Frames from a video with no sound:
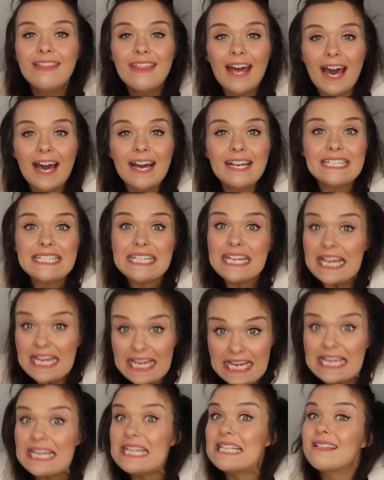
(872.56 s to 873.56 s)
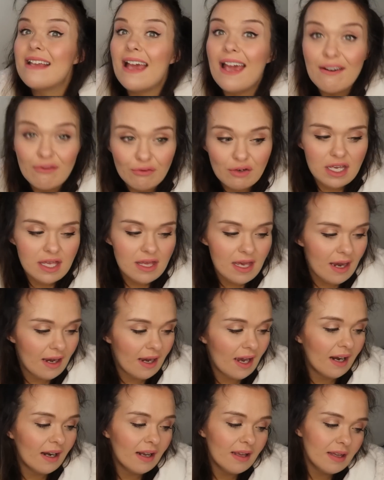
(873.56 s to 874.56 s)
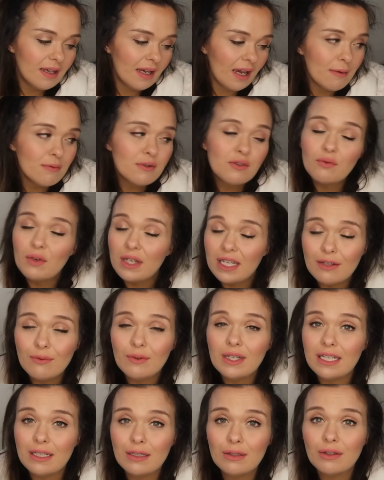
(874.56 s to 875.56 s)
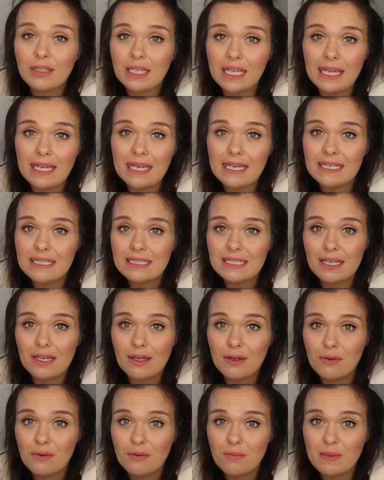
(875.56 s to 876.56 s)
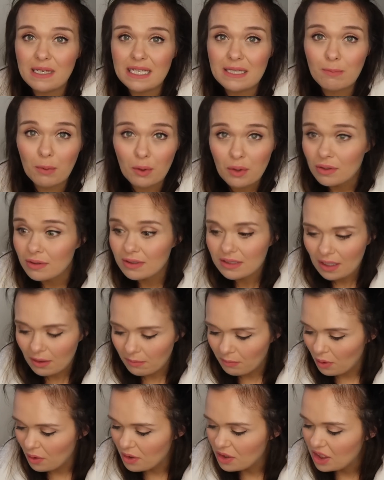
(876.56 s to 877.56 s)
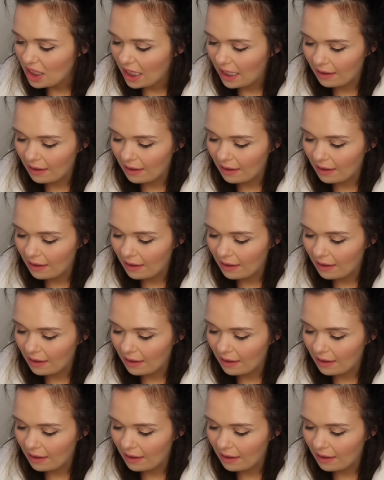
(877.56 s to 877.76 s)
that is everything, and I think I was really, really lucky to be spoilt so much,